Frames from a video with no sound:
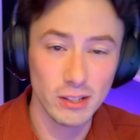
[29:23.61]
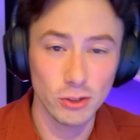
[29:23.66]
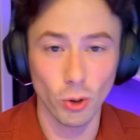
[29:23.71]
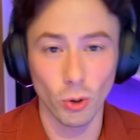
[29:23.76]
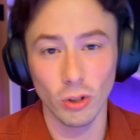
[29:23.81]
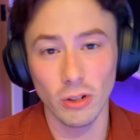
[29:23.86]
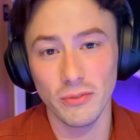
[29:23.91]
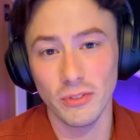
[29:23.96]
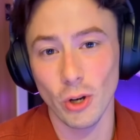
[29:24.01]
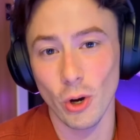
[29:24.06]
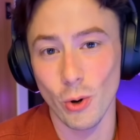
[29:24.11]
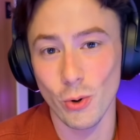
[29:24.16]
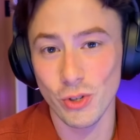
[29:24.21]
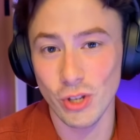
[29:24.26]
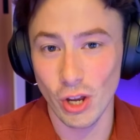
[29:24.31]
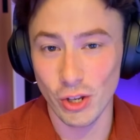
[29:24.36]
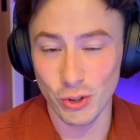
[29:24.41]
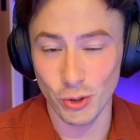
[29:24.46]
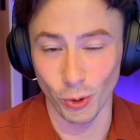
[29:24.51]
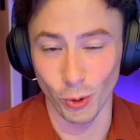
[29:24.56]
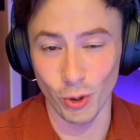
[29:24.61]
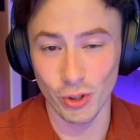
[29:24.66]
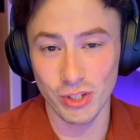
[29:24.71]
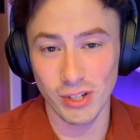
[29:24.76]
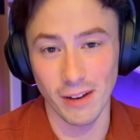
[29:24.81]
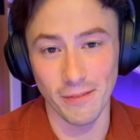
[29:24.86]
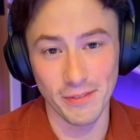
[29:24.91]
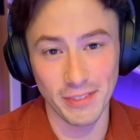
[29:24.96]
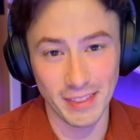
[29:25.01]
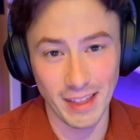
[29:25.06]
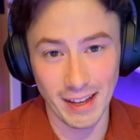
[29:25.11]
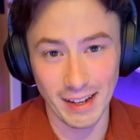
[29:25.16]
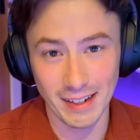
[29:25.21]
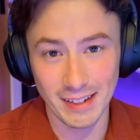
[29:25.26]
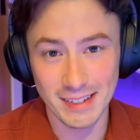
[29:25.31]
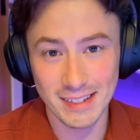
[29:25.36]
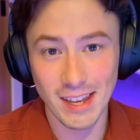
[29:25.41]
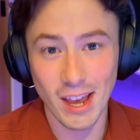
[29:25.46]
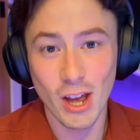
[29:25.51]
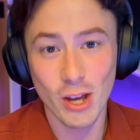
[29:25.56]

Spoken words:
all of those sorts of things.